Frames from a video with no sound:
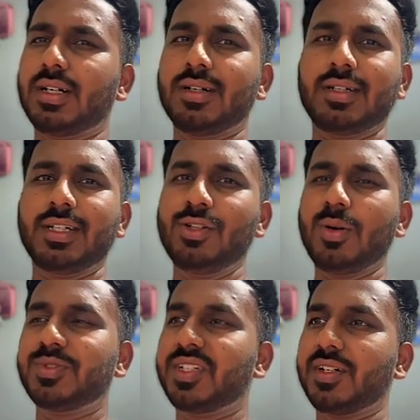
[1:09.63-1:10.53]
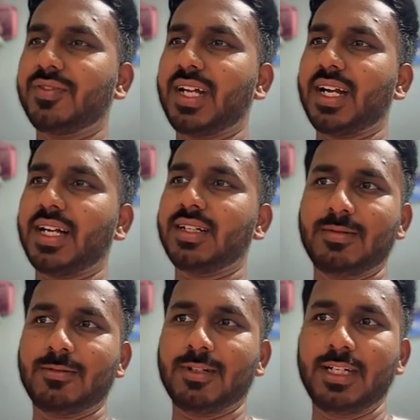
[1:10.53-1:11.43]
did you observe that I
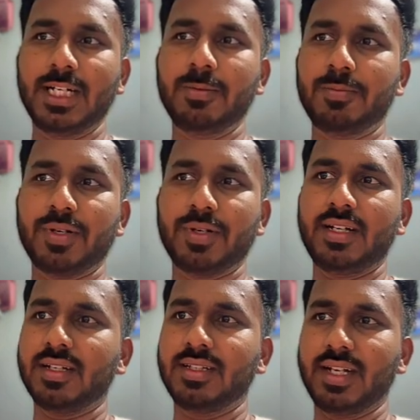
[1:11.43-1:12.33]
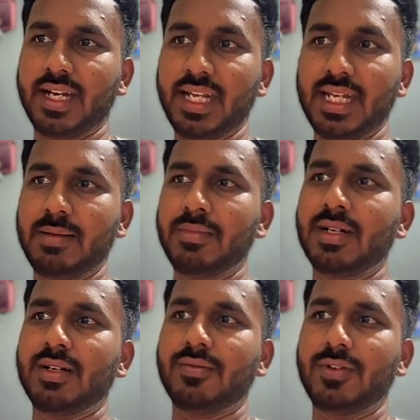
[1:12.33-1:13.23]
did print the name
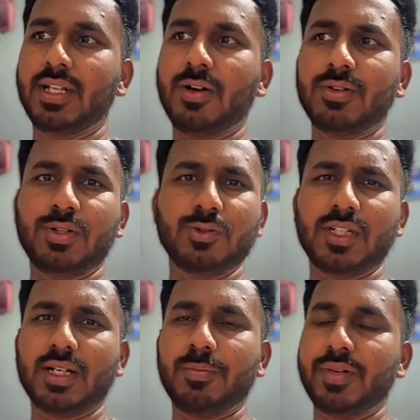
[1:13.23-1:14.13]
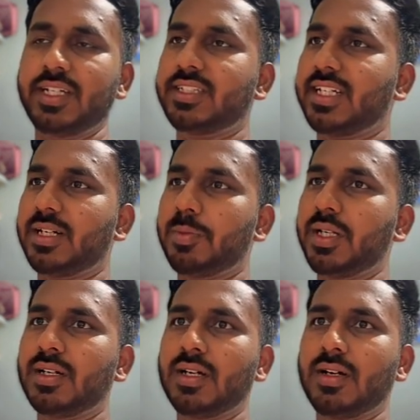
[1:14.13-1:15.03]
without using a print
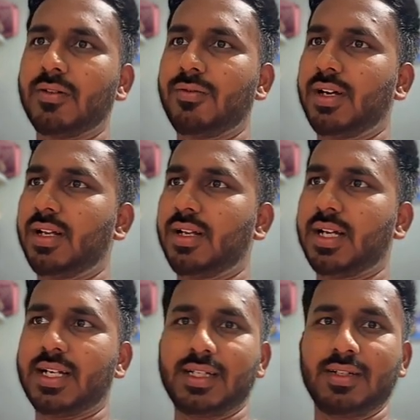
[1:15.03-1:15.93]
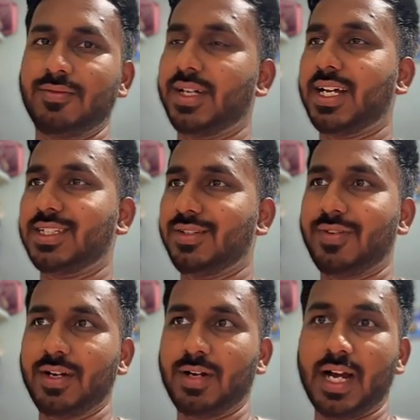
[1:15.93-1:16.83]
statement? Well, whereas if
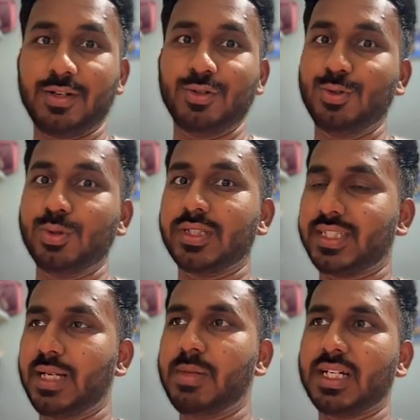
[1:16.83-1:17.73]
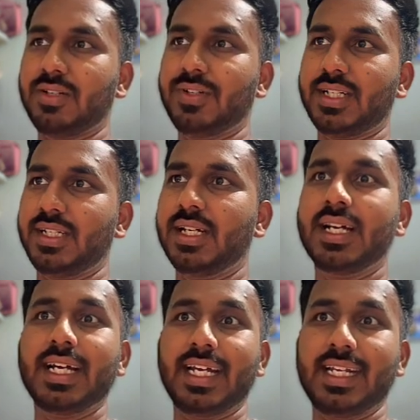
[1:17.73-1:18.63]
I had to do the same activity
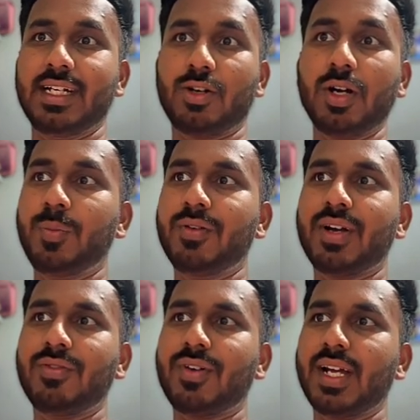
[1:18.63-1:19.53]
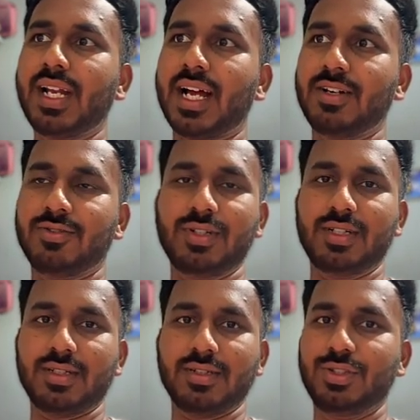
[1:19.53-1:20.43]
in .py file, I would
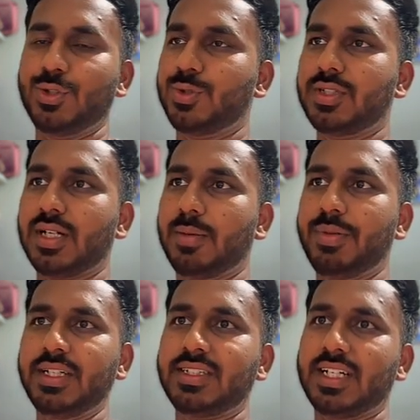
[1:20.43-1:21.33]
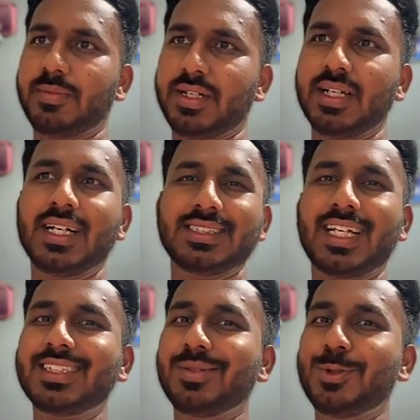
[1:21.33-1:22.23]
use a print statement.
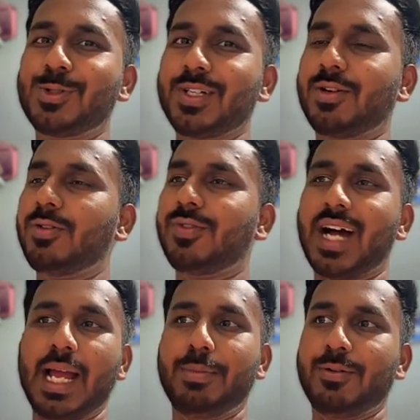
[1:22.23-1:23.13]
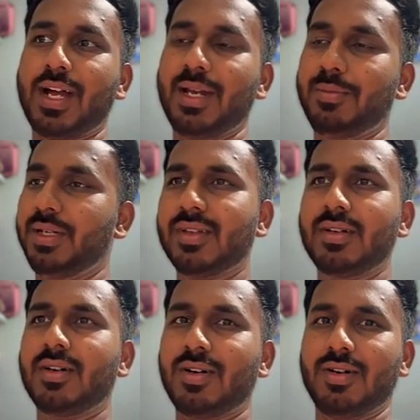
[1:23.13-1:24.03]
That's the beauty of IPYNB
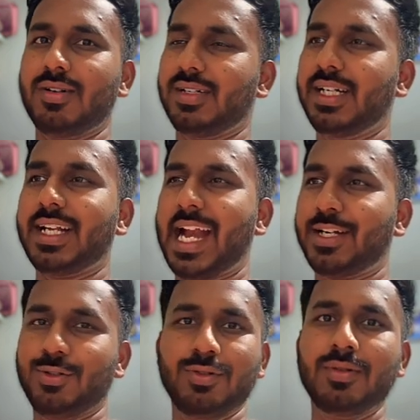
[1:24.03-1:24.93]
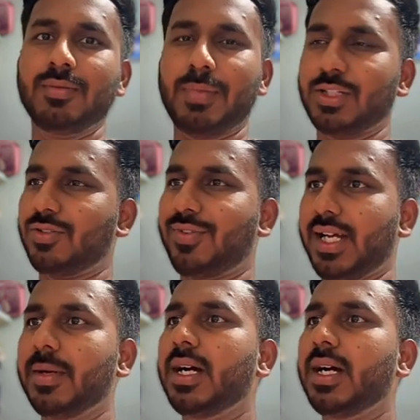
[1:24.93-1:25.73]
or interactive Python file.